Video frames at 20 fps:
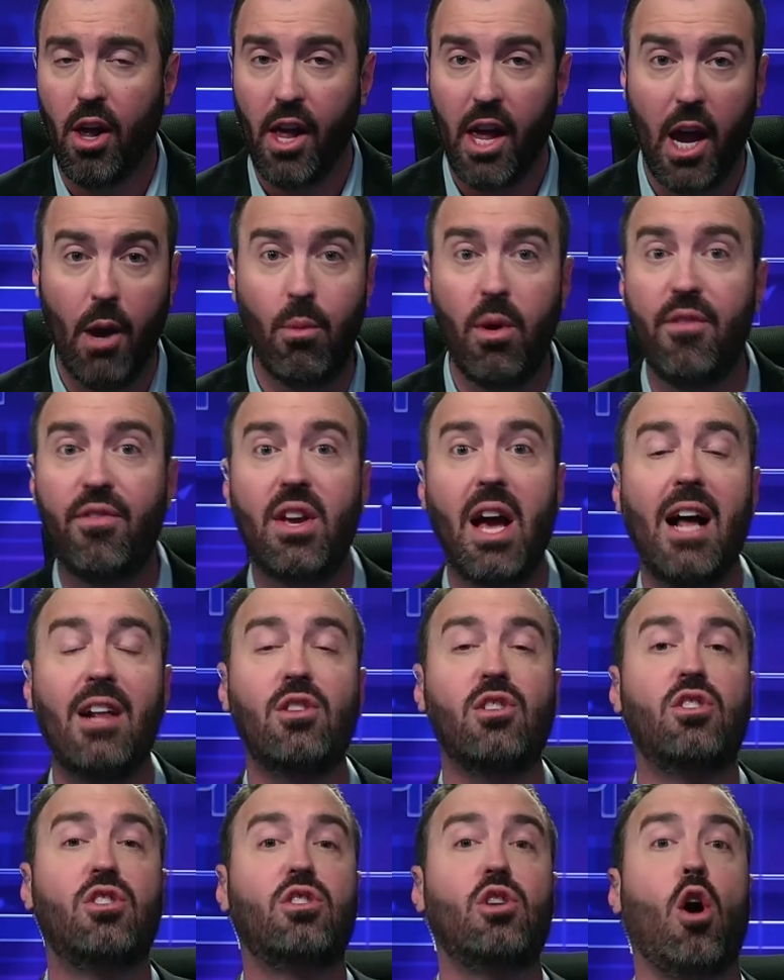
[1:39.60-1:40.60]
And we've gotten
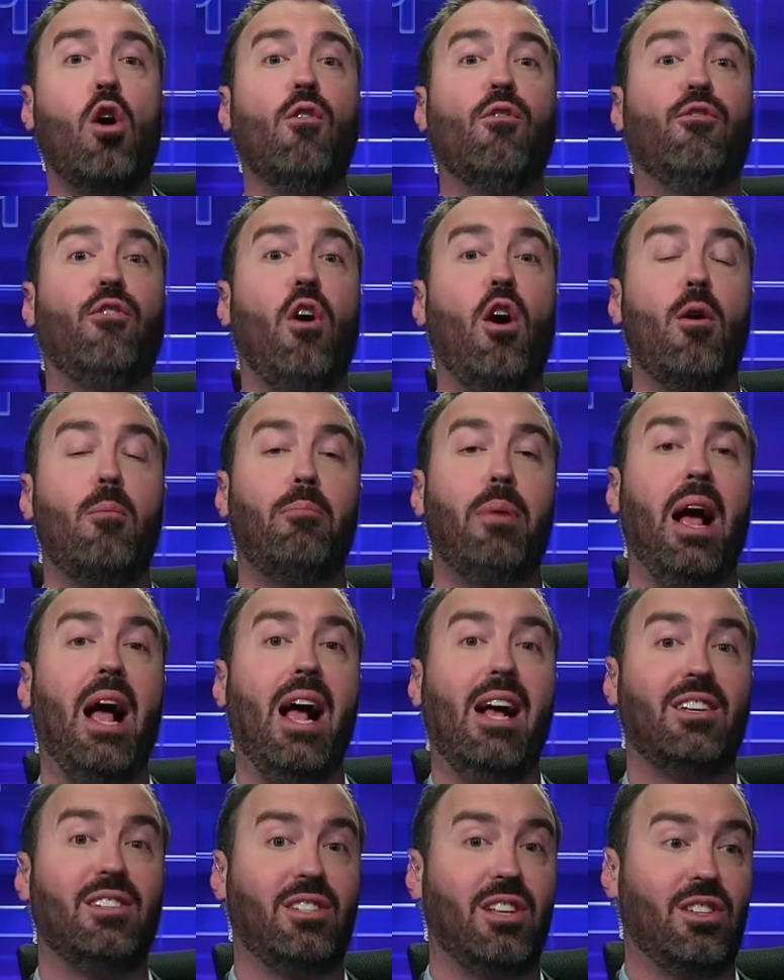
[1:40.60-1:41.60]
so far
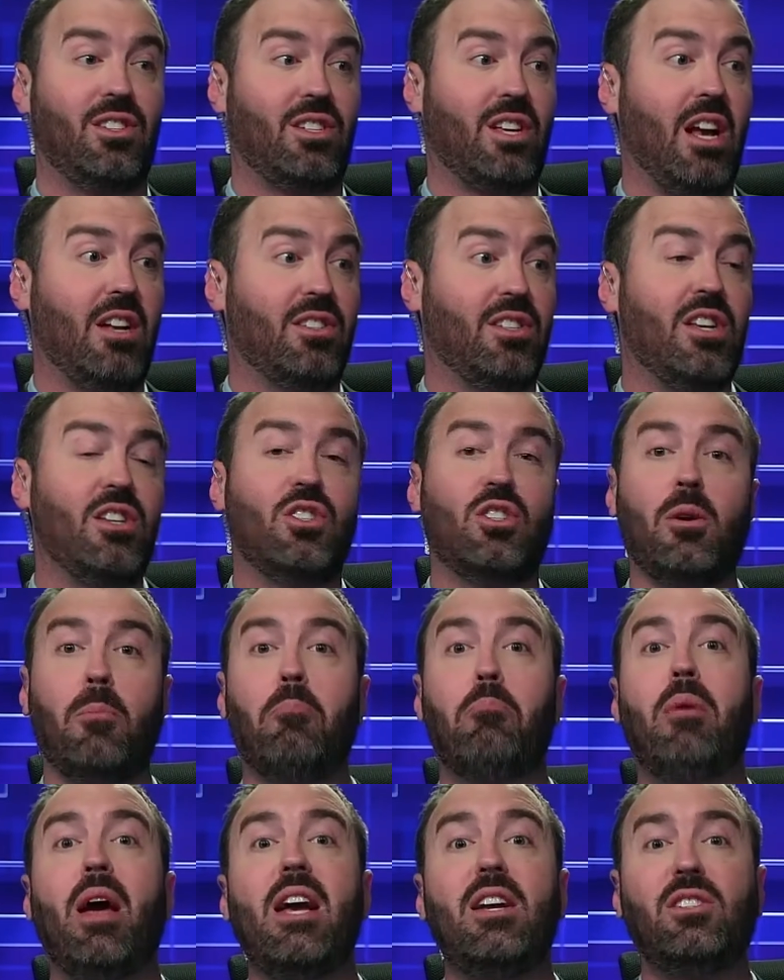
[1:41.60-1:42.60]
past discussing some
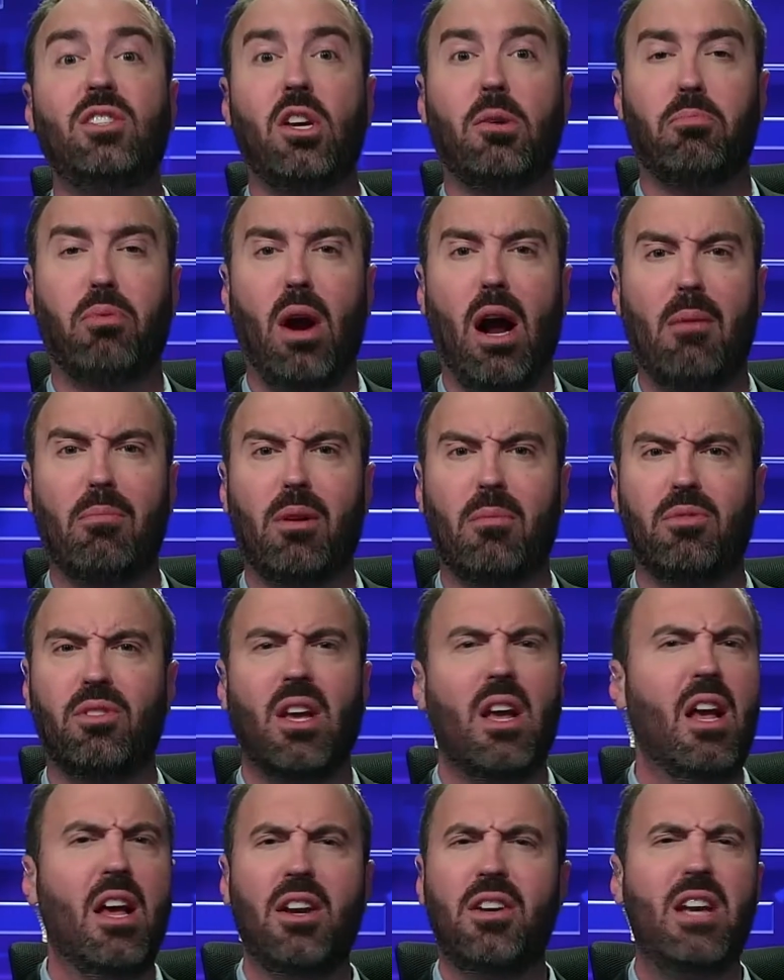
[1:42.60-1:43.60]
basic problems.
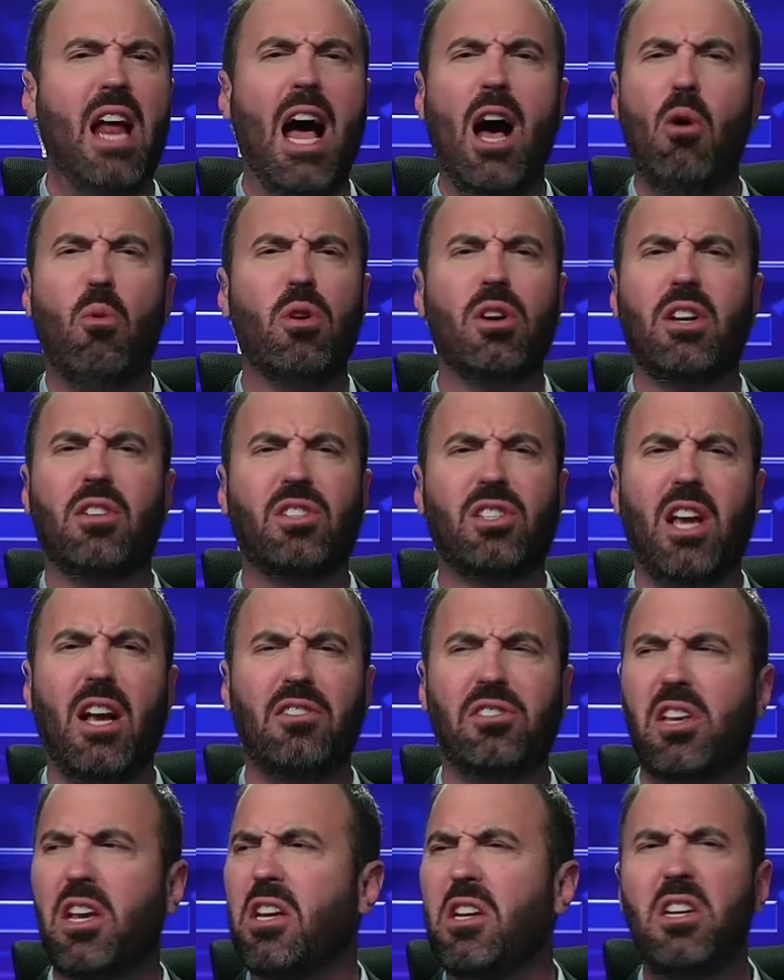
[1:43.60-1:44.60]
Now we're
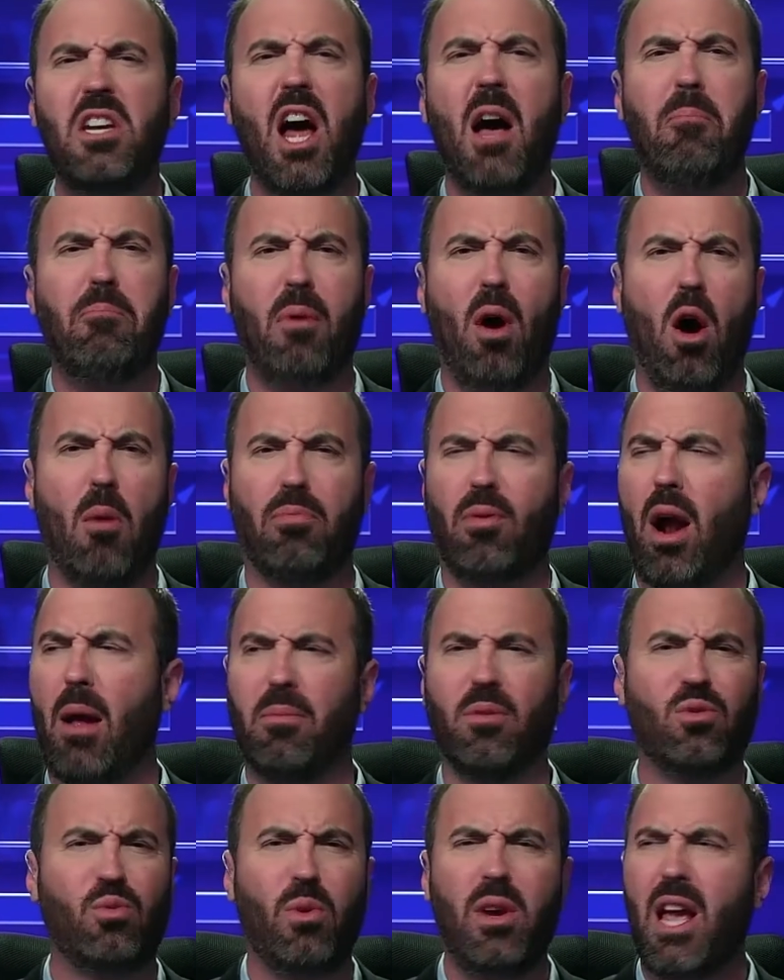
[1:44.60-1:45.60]
discussing nutball
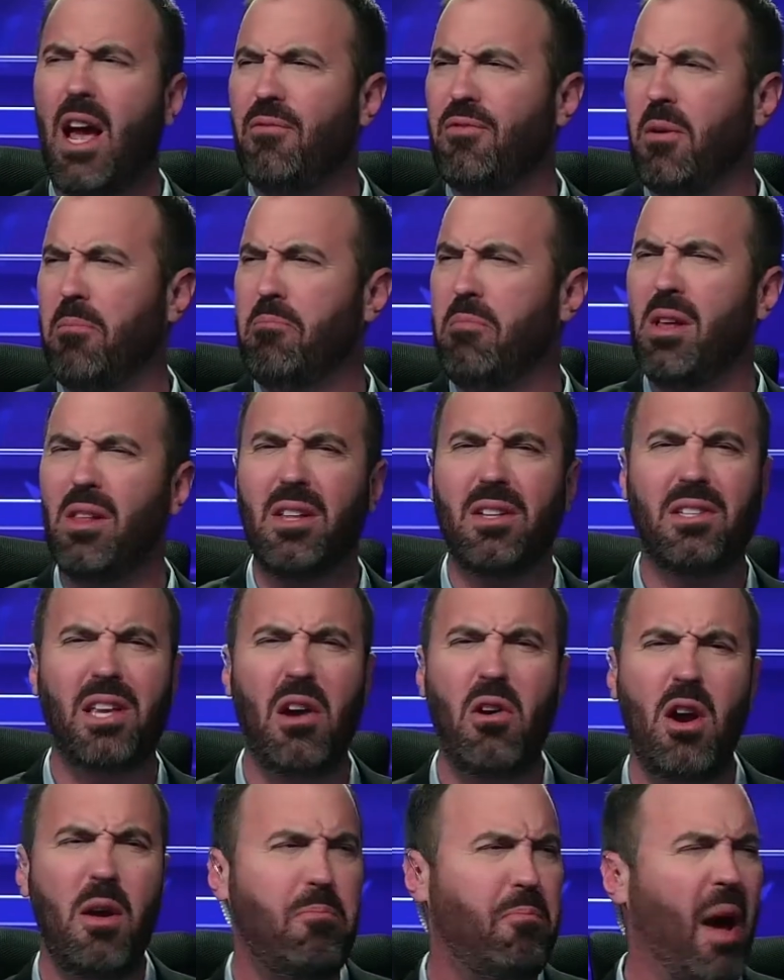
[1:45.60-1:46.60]
problems. We have the
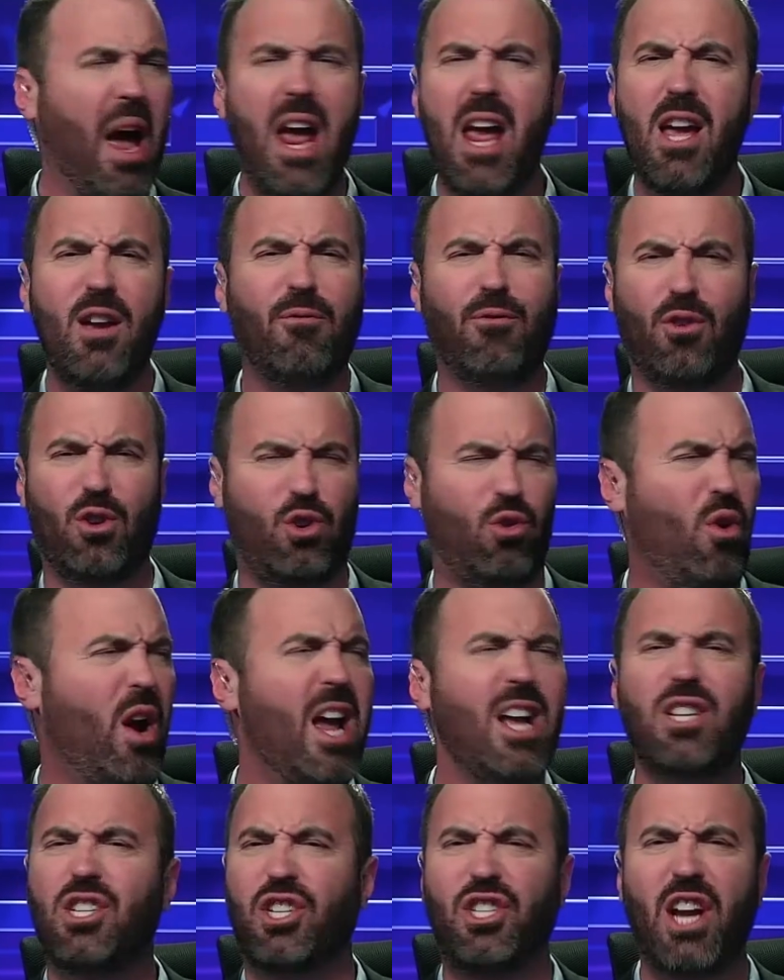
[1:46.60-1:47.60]
military paying for
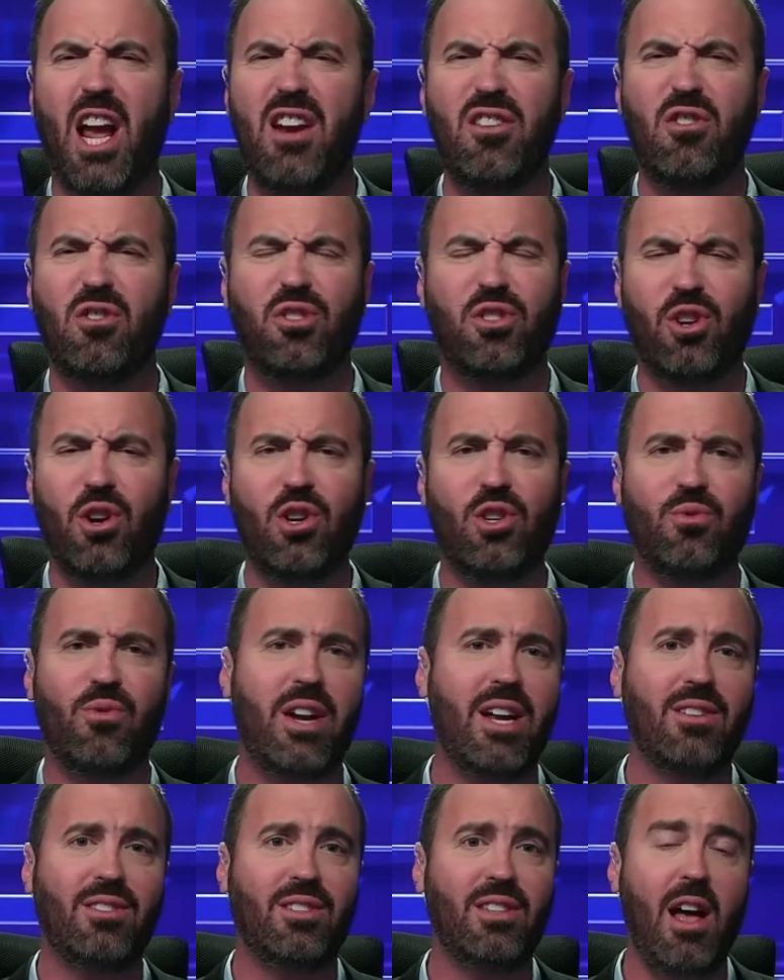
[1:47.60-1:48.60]
transgender surgery
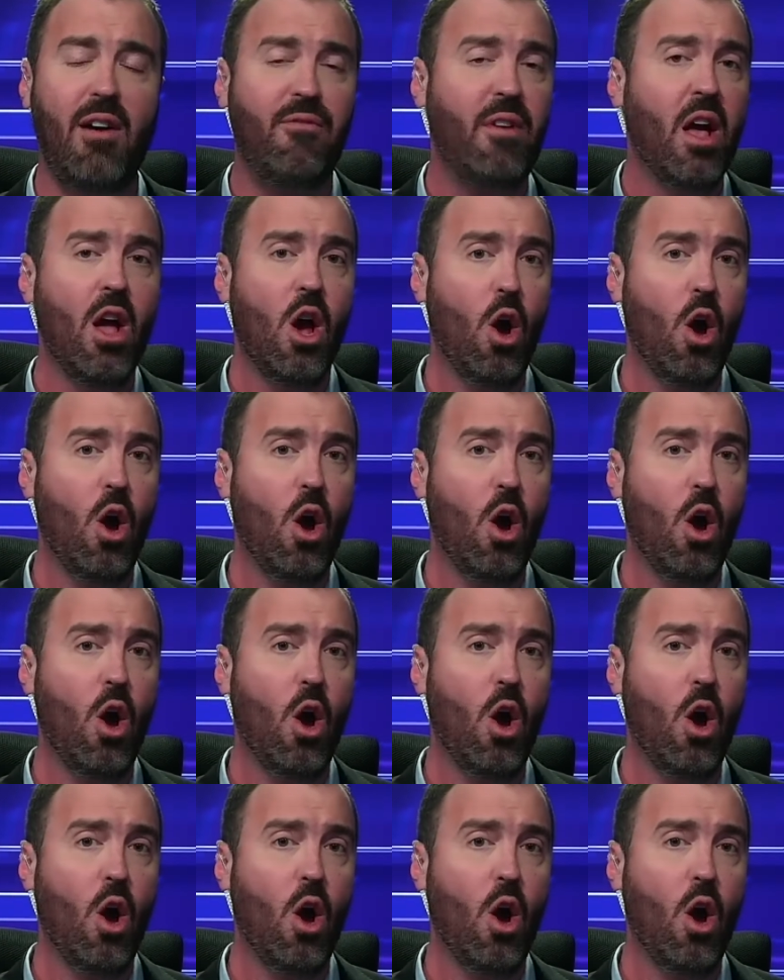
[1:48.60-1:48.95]
and stuff.